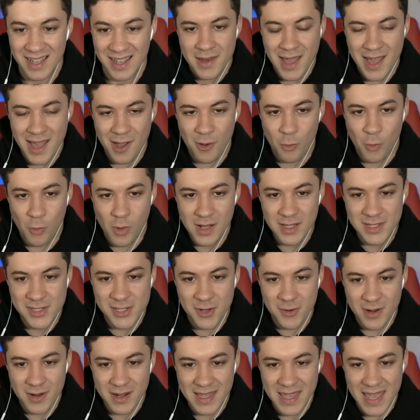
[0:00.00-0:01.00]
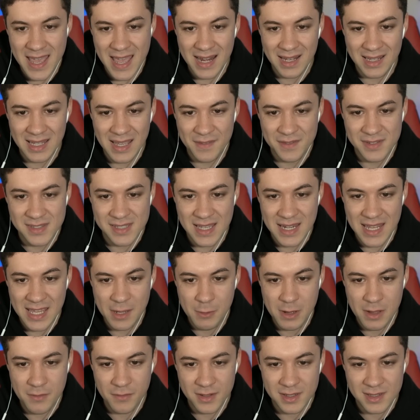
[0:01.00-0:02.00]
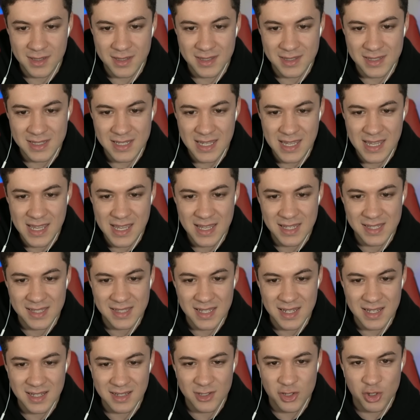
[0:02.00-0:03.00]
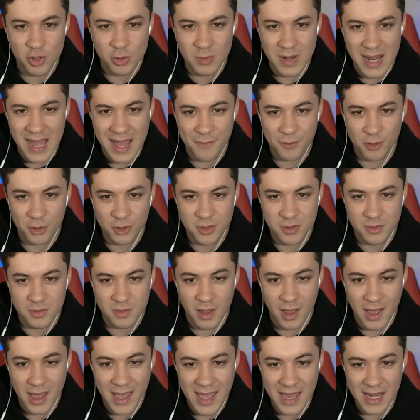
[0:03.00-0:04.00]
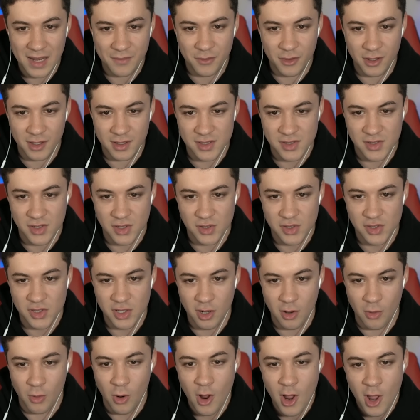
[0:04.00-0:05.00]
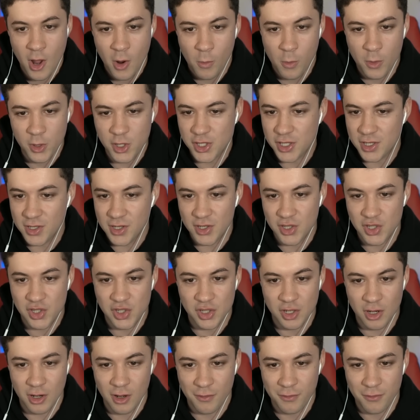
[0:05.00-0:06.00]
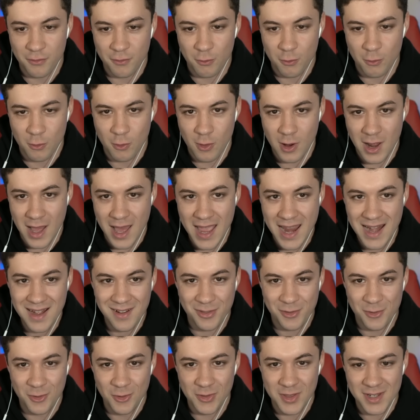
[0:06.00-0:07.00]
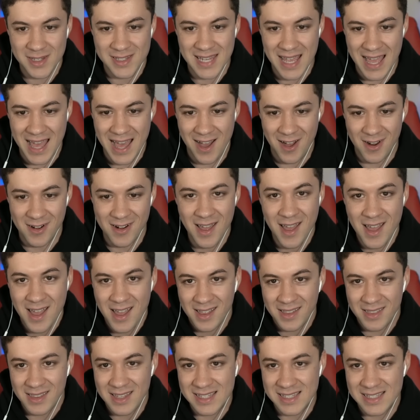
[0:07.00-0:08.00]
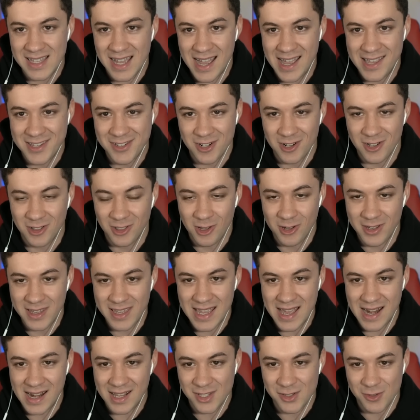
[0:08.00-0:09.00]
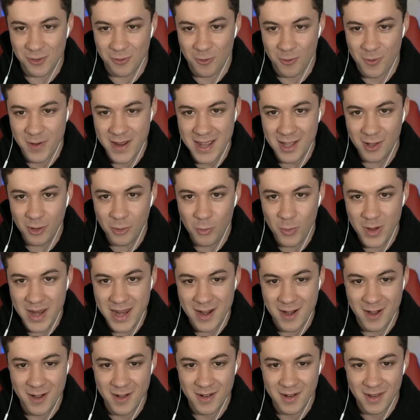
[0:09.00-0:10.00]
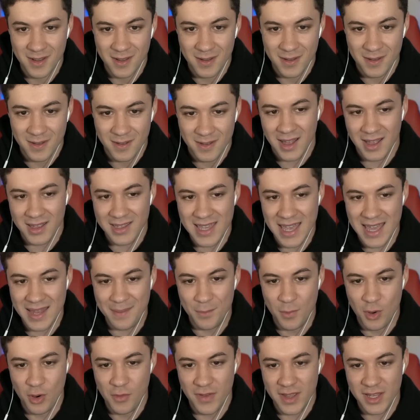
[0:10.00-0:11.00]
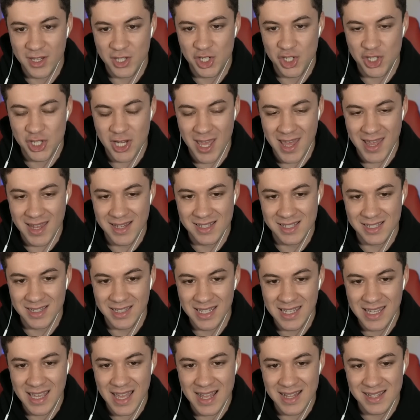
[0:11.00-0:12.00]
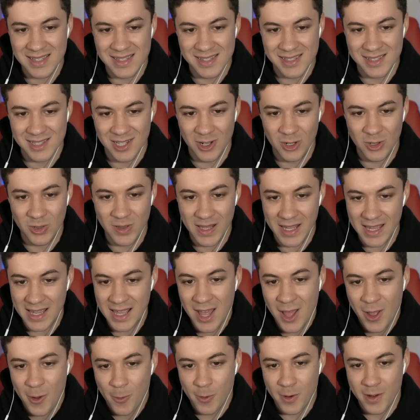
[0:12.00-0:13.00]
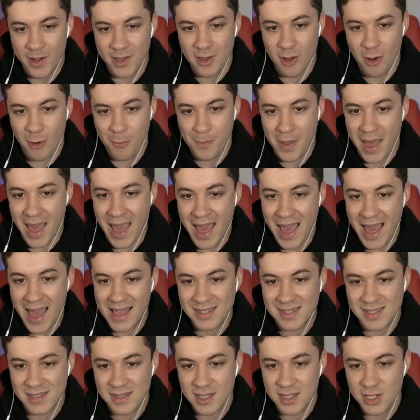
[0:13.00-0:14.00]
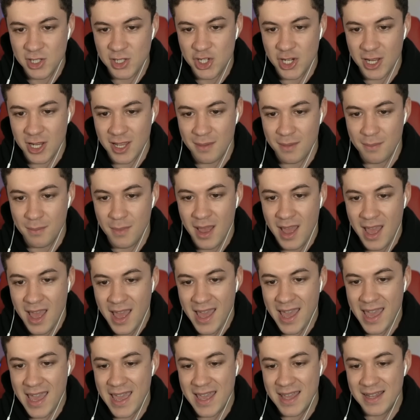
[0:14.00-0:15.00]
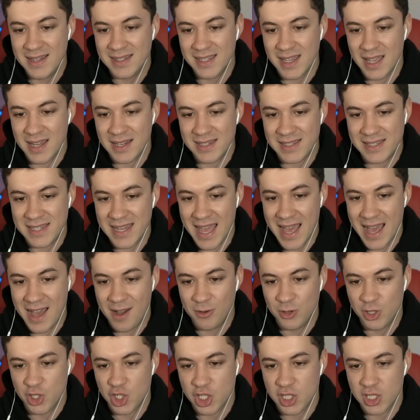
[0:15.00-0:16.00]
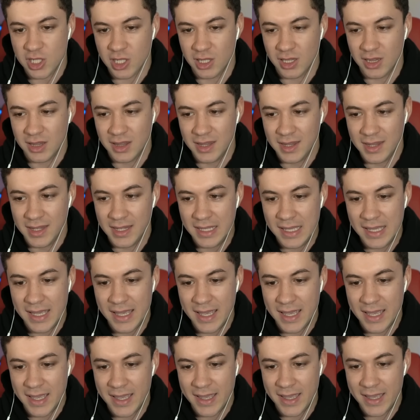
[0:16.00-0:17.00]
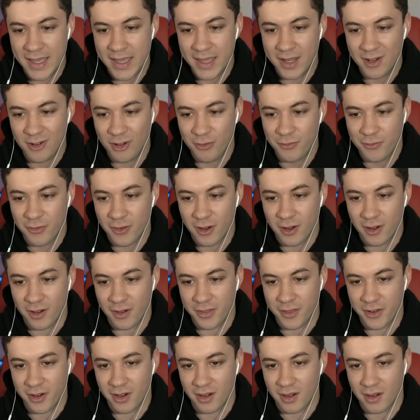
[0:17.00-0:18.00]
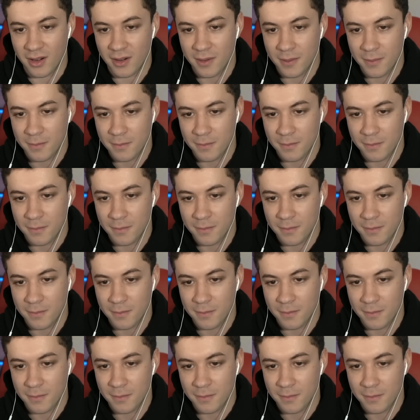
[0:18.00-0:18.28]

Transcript: Now, once you're in Candelave City, we have a decent travel ahead of us. So we're just gonna surf right through the town. These guys are looking at us real weird. Again, moving gently and slowly. We're gonna go past the gym and down just a little further.